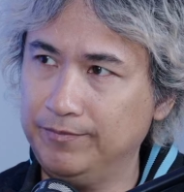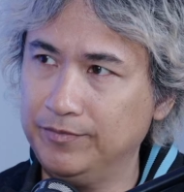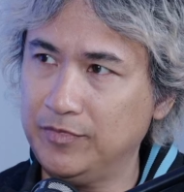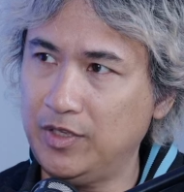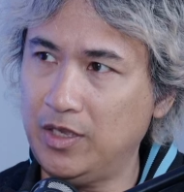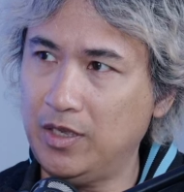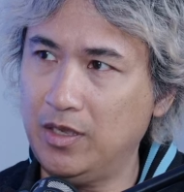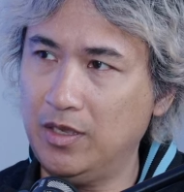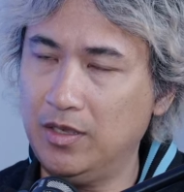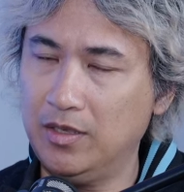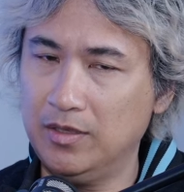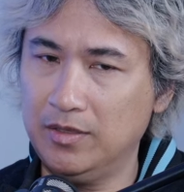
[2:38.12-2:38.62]

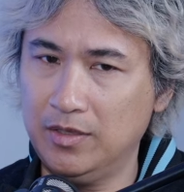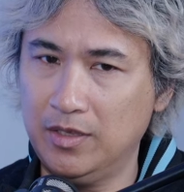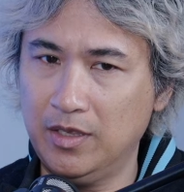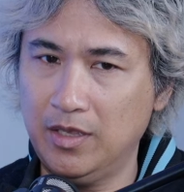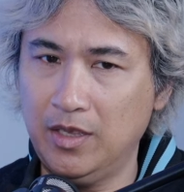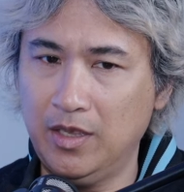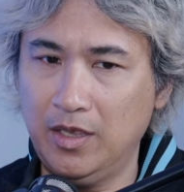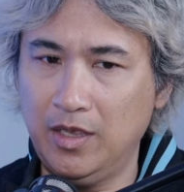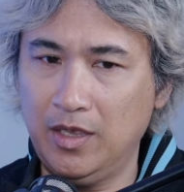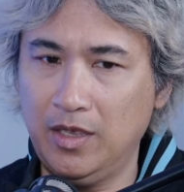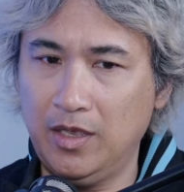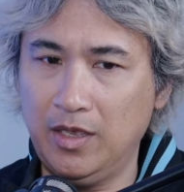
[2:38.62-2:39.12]
Yeah.
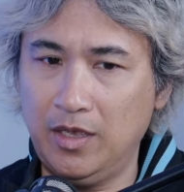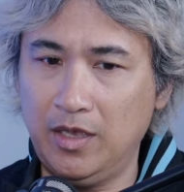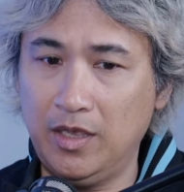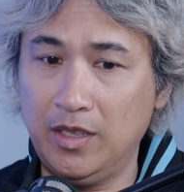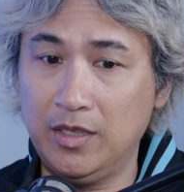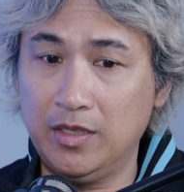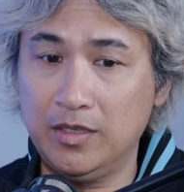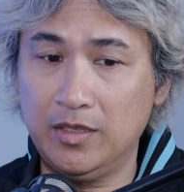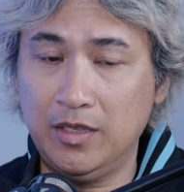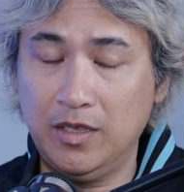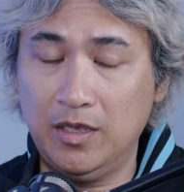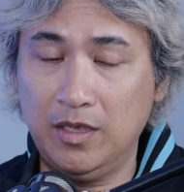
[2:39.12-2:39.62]

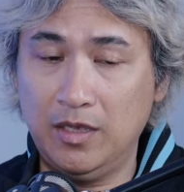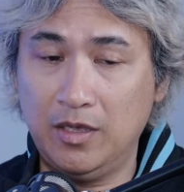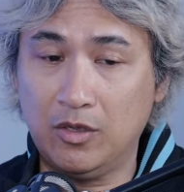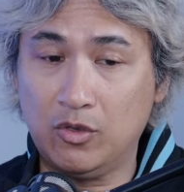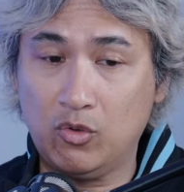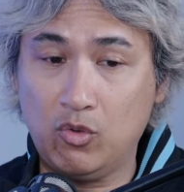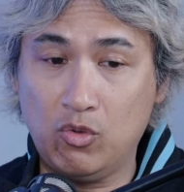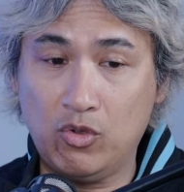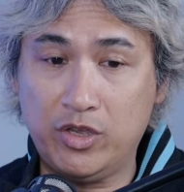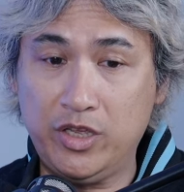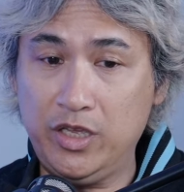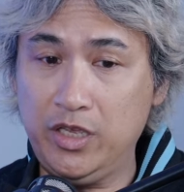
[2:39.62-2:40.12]
And
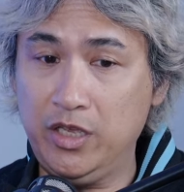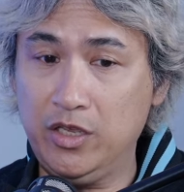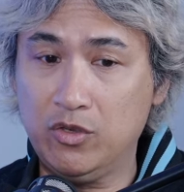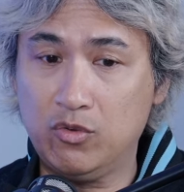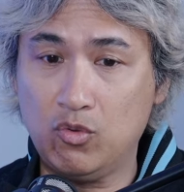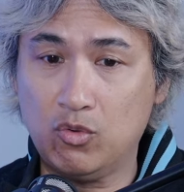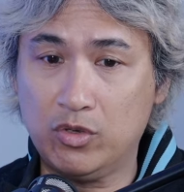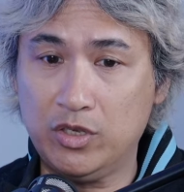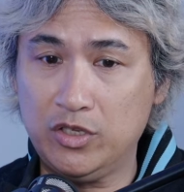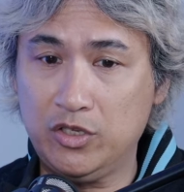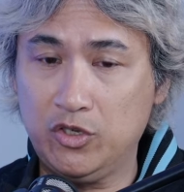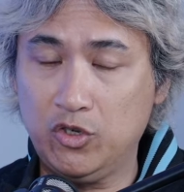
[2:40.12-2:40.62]
Cookie
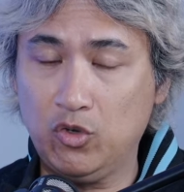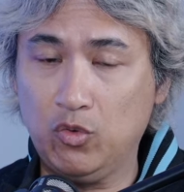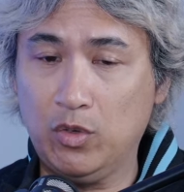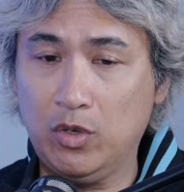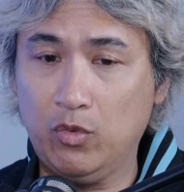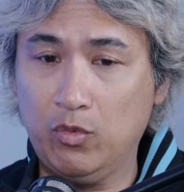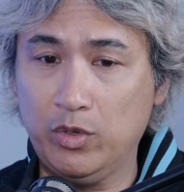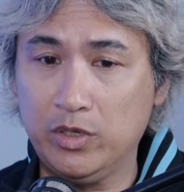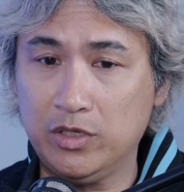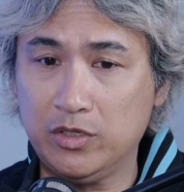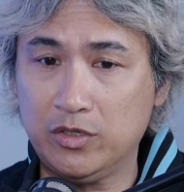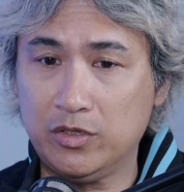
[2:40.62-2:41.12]

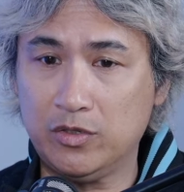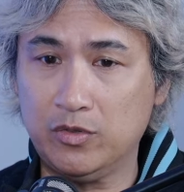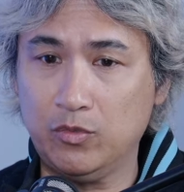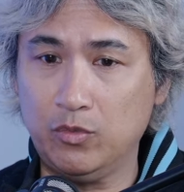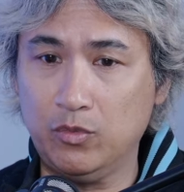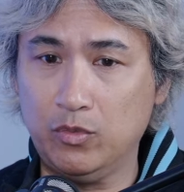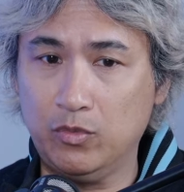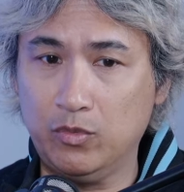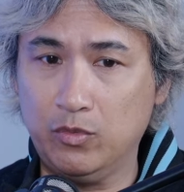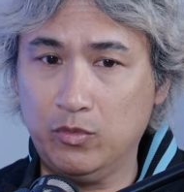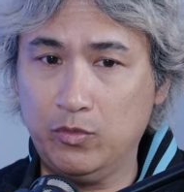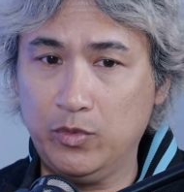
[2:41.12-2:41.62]
Chua was
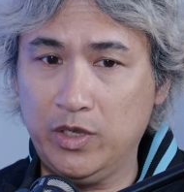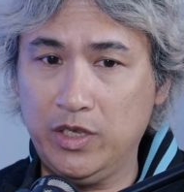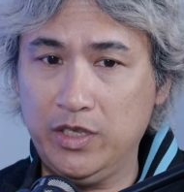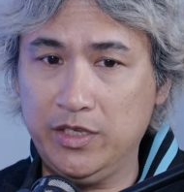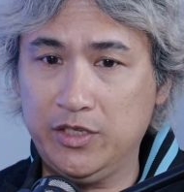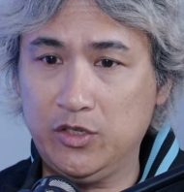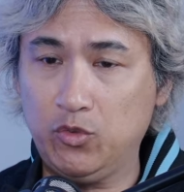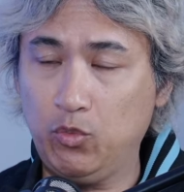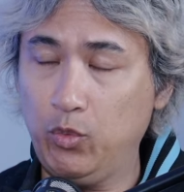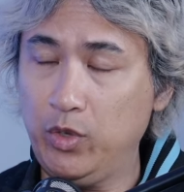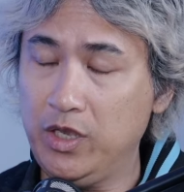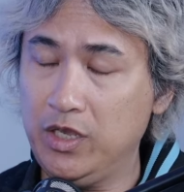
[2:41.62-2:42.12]

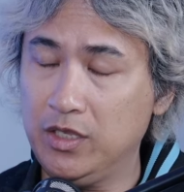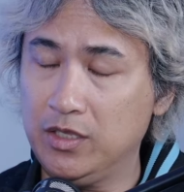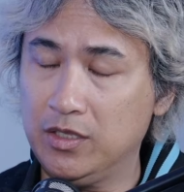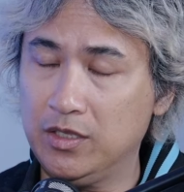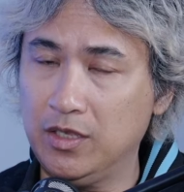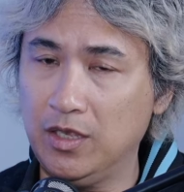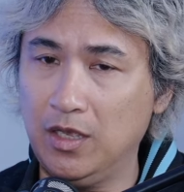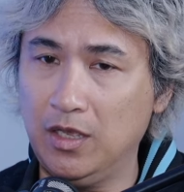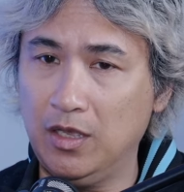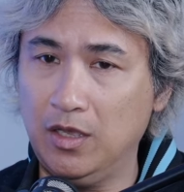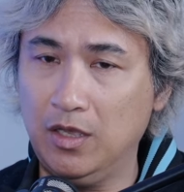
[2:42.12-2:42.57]
really sweet.